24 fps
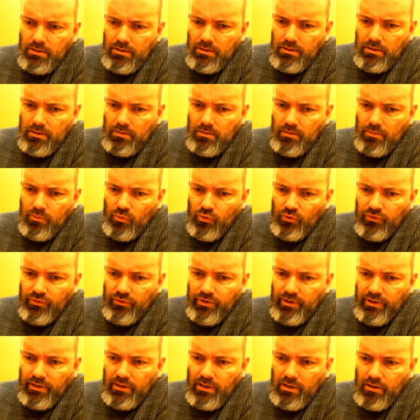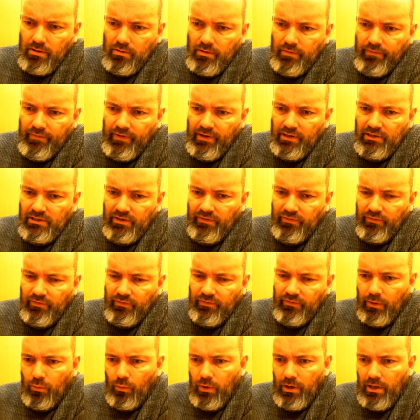I'm wondering now, if e7 right
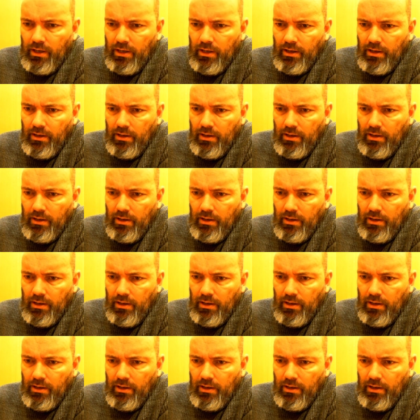away,